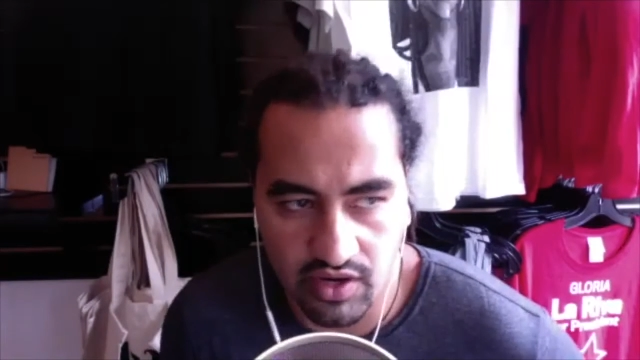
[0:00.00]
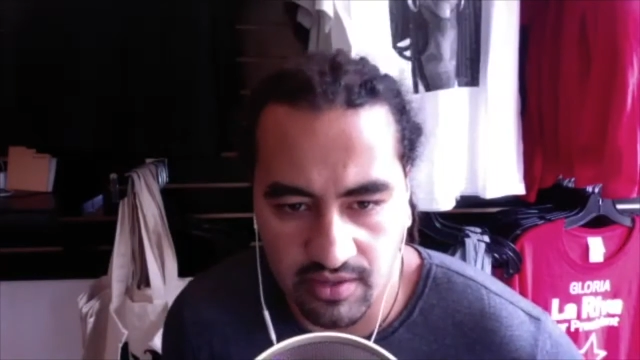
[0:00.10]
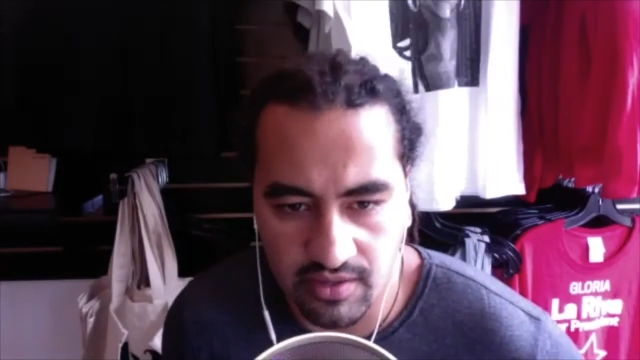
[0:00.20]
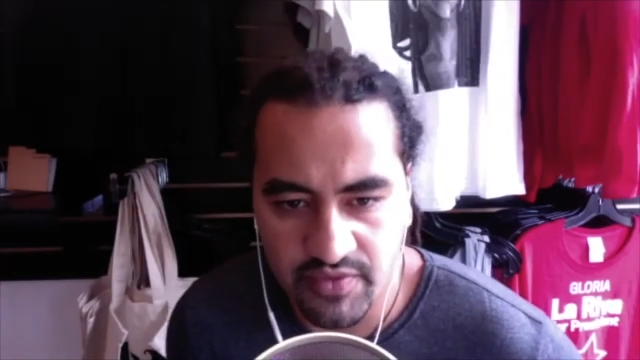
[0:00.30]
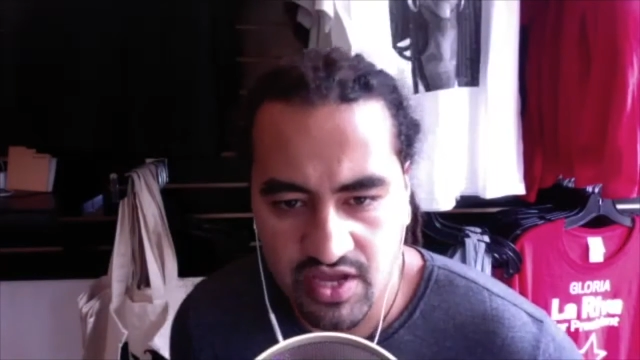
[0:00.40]

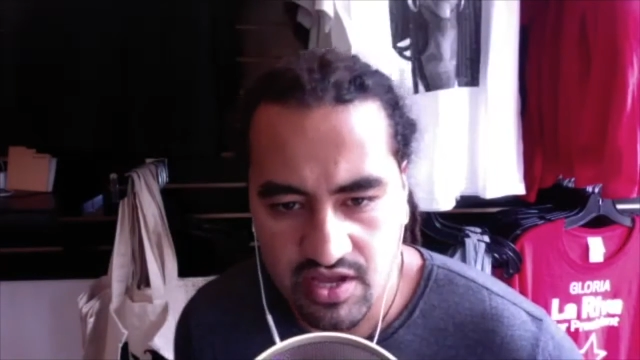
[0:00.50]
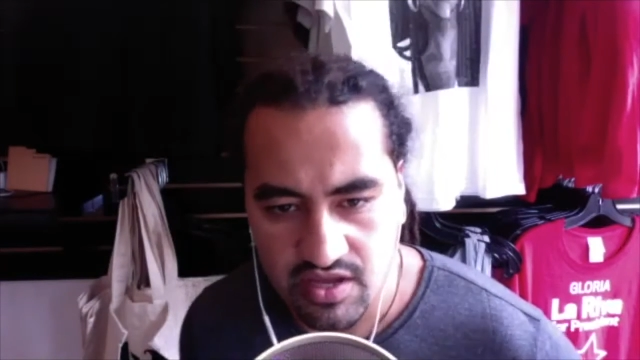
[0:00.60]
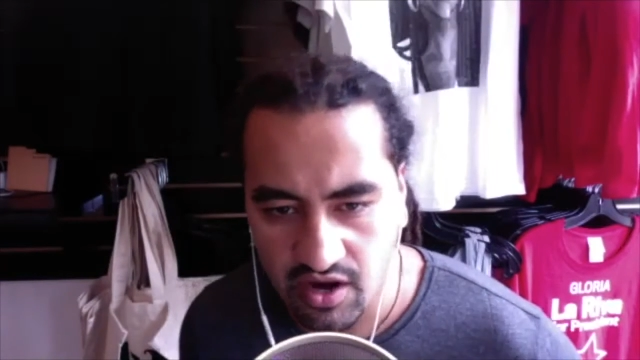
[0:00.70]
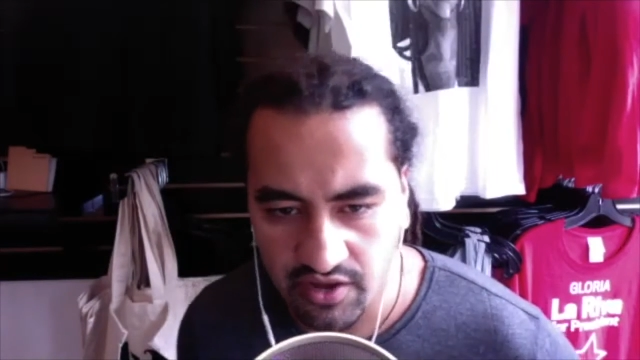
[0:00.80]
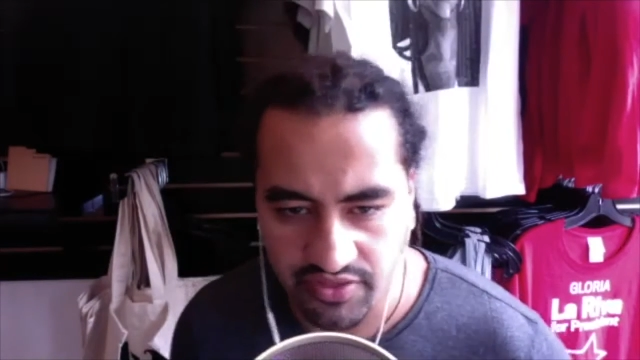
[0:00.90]
and
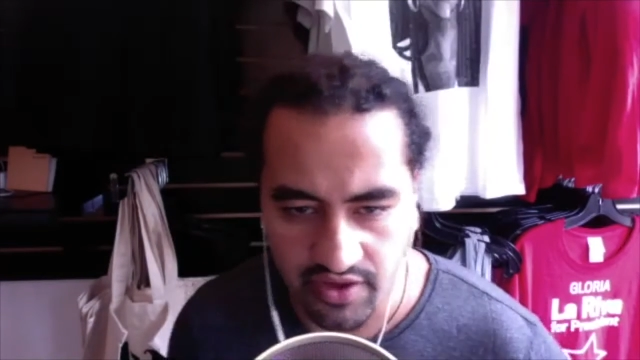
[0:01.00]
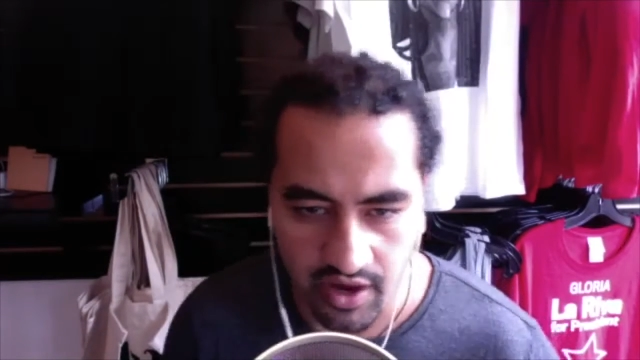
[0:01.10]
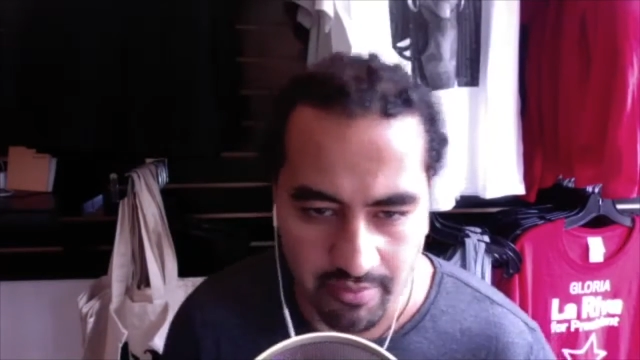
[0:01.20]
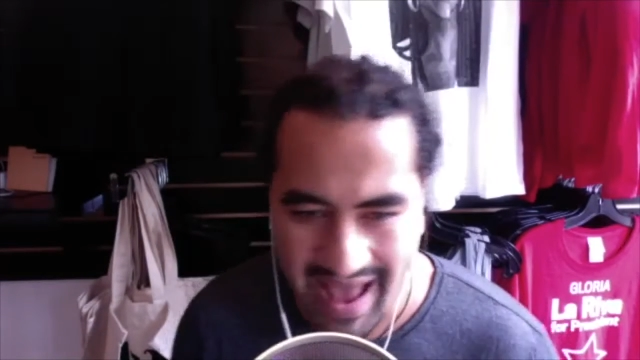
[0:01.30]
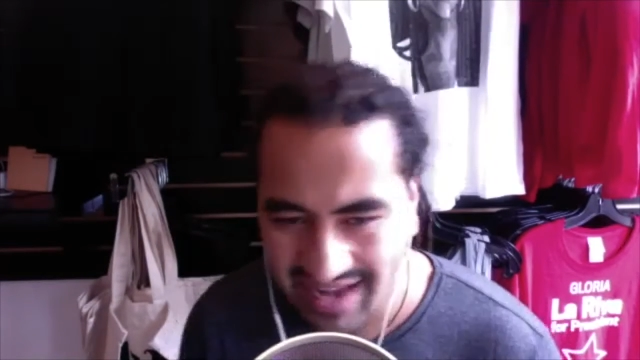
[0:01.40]
our
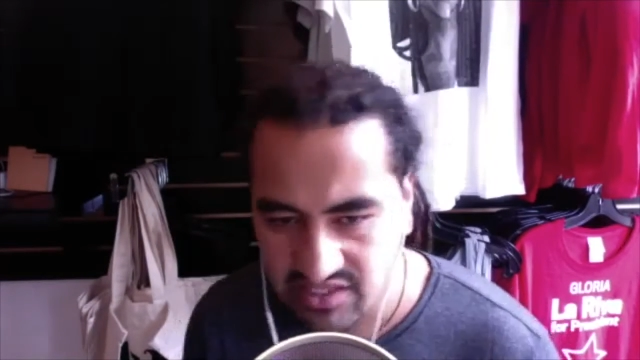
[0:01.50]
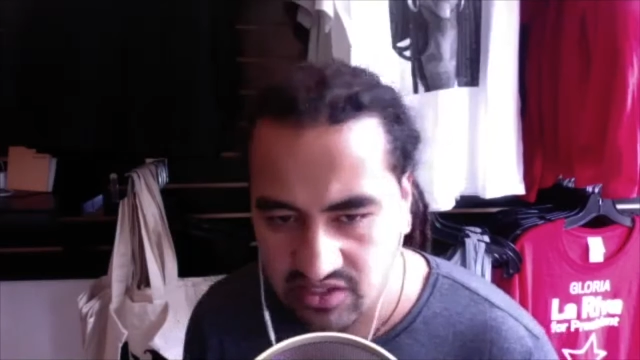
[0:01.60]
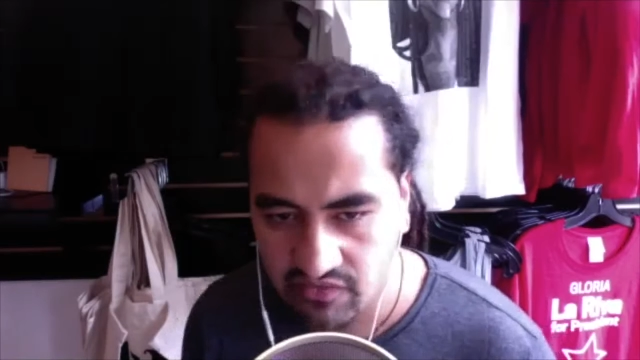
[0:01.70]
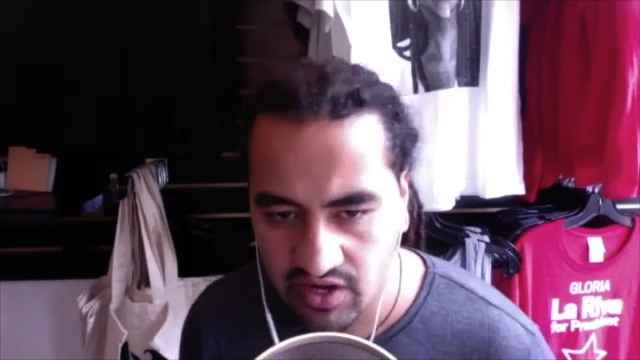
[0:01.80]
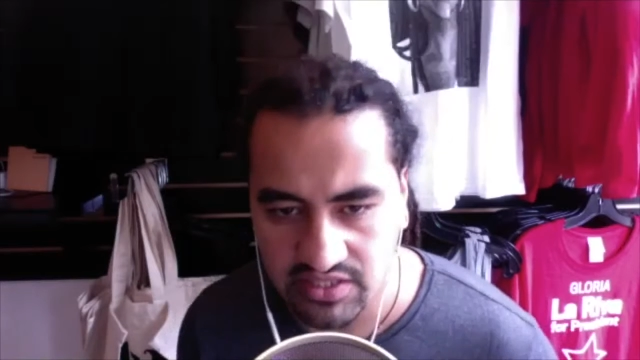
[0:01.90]
backs
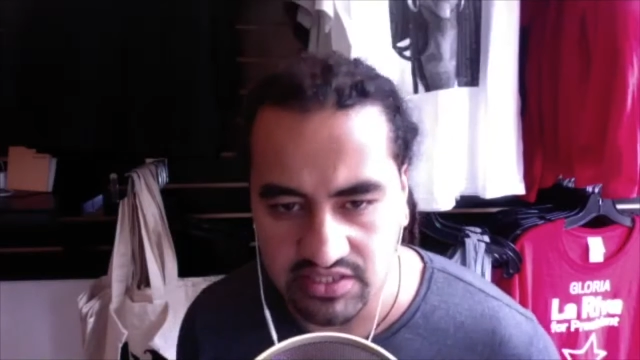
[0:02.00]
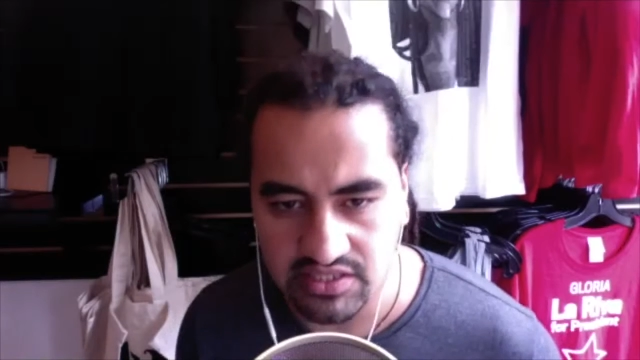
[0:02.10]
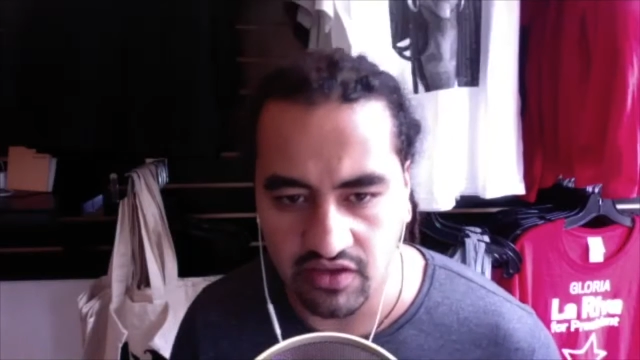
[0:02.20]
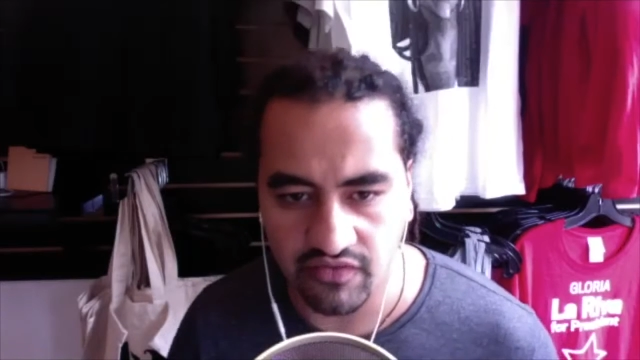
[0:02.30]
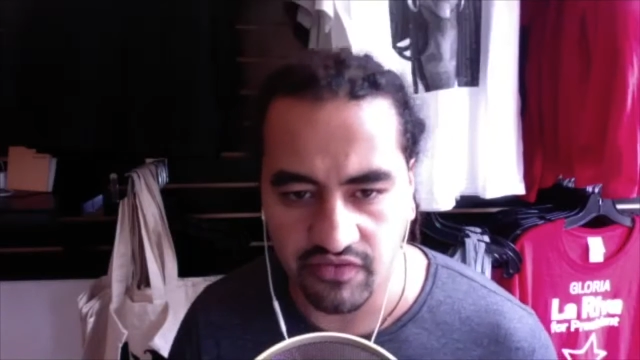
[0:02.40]
are very
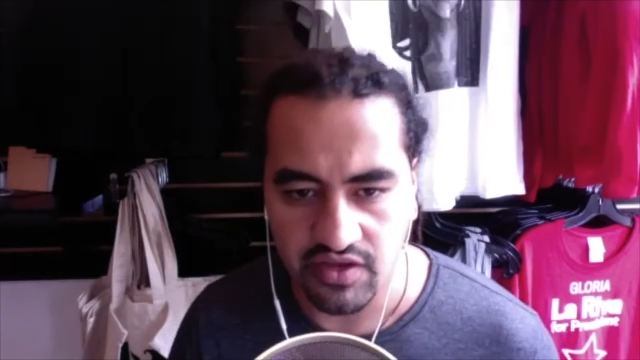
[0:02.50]
stiff.